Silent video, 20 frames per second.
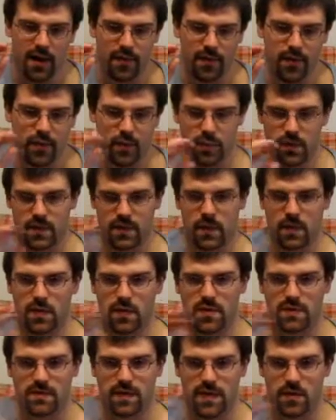the
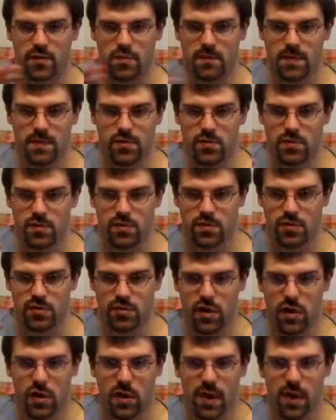results of each mission will
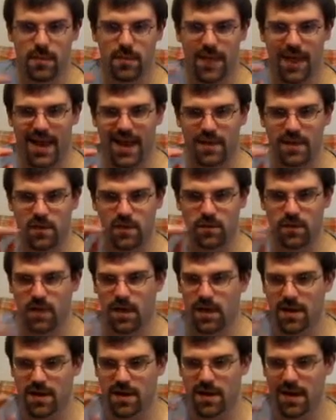show up, and it's
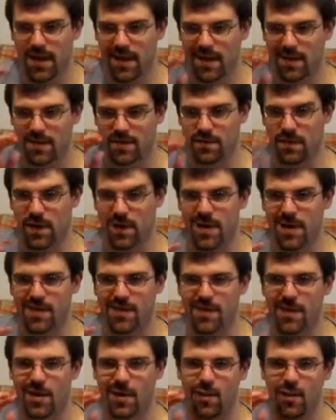very
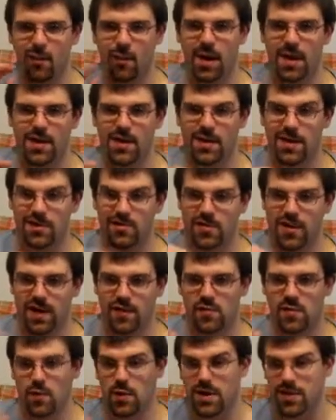clear what you can
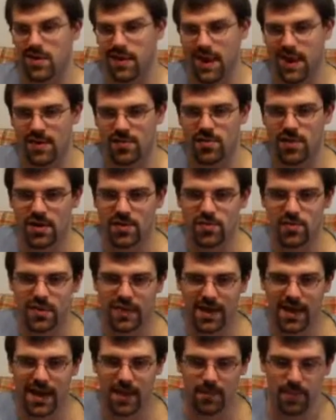change and what you can't change in
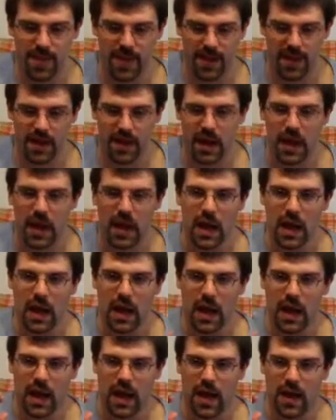the campaign.
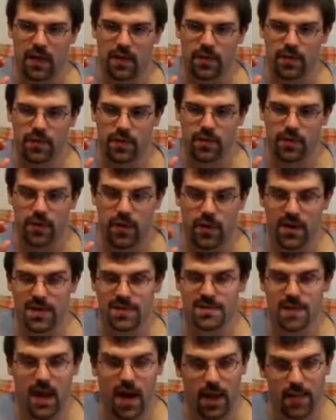And there
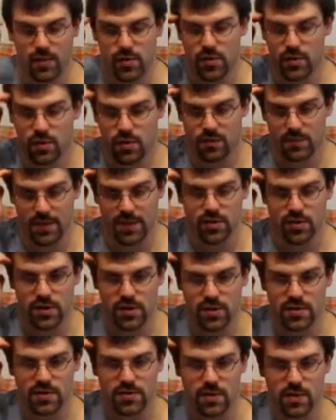is optional
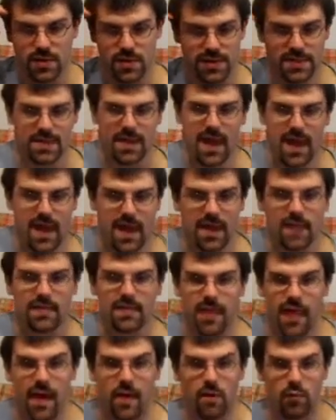missions you can take
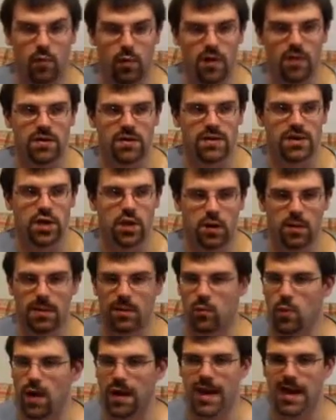that will
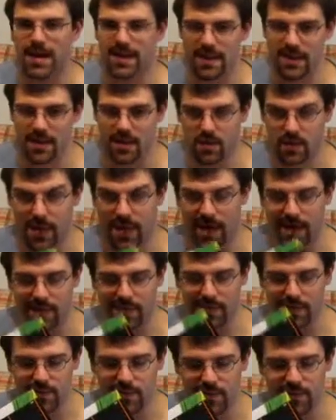determine what ending you
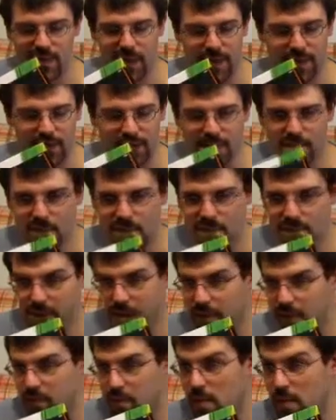get. I think there's
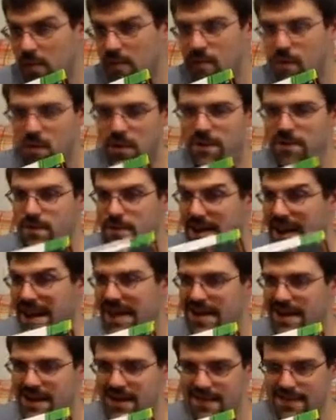about 3 or 4 different
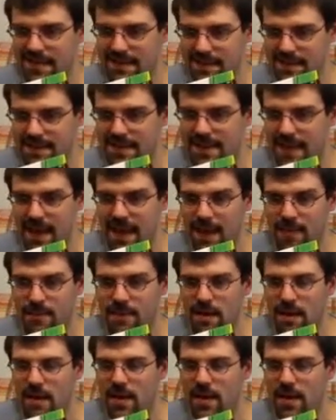endings in this game.